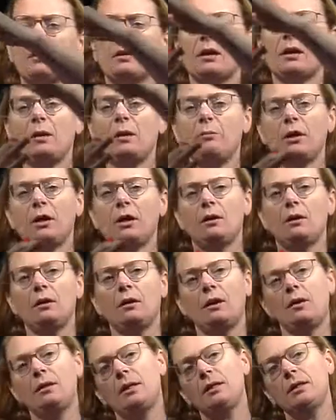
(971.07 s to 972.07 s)
came in
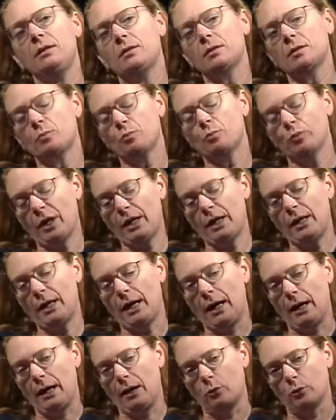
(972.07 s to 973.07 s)
and they'd spread
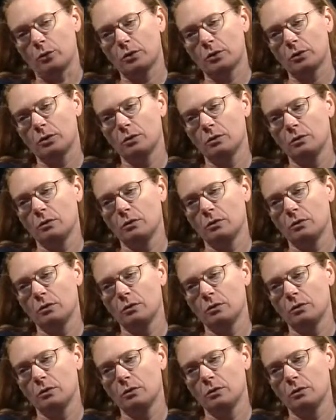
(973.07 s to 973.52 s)
out.